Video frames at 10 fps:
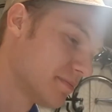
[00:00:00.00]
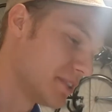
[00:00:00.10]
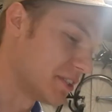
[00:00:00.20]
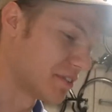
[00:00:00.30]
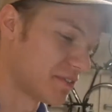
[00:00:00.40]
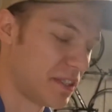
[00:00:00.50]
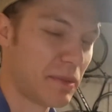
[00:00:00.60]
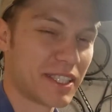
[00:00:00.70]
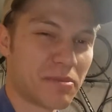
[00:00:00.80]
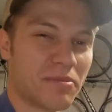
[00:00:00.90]
it
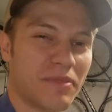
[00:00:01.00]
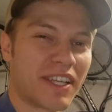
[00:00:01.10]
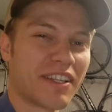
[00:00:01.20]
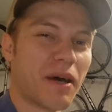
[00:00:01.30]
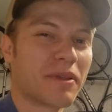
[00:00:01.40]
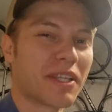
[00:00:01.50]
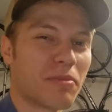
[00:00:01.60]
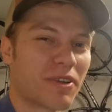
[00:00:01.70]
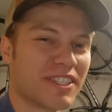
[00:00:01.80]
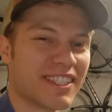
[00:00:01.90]
makes economically
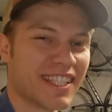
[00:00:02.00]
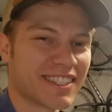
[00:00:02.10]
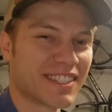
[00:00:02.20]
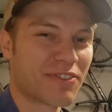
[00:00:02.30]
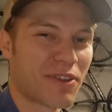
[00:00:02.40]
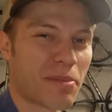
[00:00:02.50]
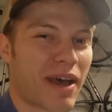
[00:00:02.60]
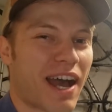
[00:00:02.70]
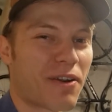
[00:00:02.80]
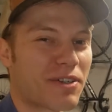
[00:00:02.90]
more sense for the
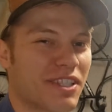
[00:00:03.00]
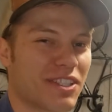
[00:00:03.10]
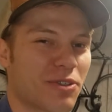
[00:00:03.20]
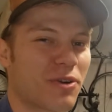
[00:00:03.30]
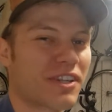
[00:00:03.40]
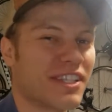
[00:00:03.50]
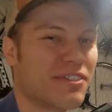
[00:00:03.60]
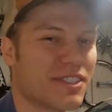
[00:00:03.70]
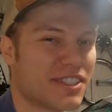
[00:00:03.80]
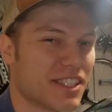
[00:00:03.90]
power and the torque that
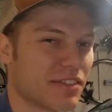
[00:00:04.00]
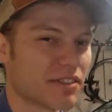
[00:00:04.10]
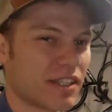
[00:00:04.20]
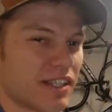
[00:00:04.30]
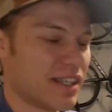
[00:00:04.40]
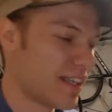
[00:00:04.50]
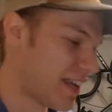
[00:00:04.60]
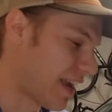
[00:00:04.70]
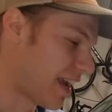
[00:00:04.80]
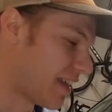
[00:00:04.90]
you receive.
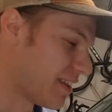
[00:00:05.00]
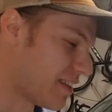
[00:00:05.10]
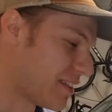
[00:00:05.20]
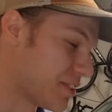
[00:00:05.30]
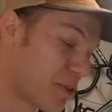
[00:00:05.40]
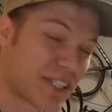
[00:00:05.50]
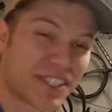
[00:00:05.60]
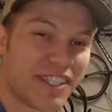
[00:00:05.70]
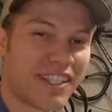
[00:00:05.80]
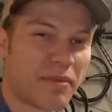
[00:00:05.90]
And the torque's
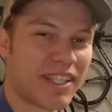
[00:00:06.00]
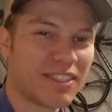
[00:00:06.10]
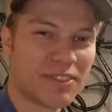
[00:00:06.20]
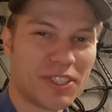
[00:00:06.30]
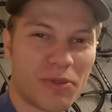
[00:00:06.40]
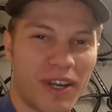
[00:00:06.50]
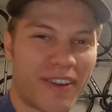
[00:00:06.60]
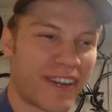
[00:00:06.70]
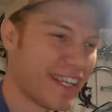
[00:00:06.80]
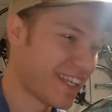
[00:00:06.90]
good. I mean, that's what you want,
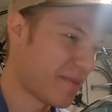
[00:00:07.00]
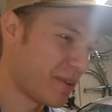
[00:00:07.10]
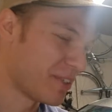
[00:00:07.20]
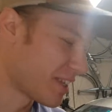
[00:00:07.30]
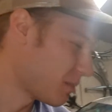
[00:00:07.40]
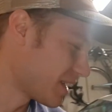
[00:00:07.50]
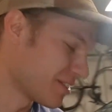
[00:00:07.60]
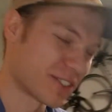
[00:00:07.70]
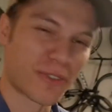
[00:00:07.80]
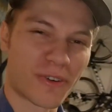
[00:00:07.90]
right? I mean, when you're coming out of
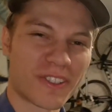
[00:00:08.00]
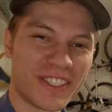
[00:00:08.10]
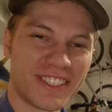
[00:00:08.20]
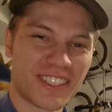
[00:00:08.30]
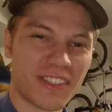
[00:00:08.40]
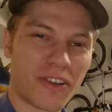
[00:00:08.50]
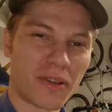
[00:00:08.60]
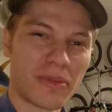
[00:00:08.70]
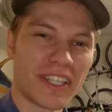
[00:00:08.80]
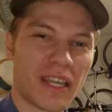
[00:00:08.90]
those corners on low
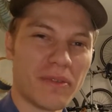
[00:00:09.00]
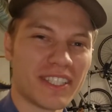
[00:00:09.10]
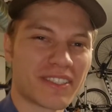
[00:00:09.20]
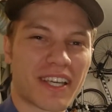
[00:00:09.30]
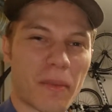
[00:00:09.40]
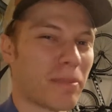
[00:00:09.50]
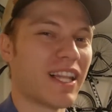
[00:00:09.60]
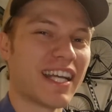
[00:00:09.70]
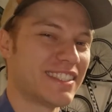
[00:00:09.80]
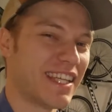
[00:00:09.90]
RPM, you just kind of
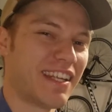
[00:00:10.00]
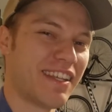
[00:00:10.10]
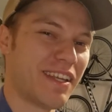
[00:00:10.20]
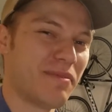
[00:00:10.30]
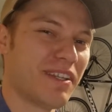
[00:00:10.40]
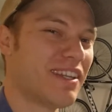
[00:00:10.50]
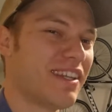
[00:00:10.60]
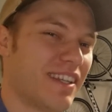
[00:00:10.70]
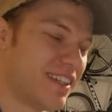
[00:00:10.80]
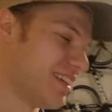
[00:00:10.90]
blast out of them.
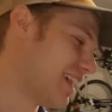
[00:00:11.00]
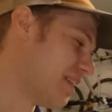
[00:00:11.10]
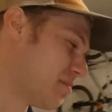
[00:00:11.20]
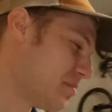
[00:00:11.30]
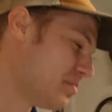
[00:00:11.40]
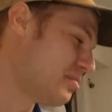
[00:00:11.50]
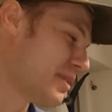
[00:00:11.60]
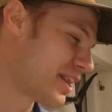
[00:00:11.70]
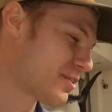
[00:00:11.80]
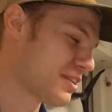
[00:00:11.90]
And
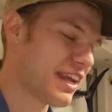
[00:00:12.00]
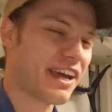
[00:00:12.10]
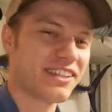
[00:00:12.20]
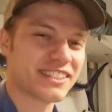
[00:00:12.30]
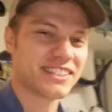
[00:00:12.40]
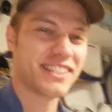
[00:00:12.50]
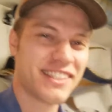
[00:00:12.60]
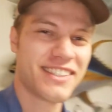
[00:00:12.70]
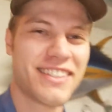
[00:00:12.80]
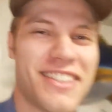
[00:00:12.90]
paired with the
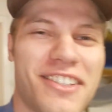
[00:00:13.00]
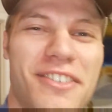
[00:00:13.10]
LSD, the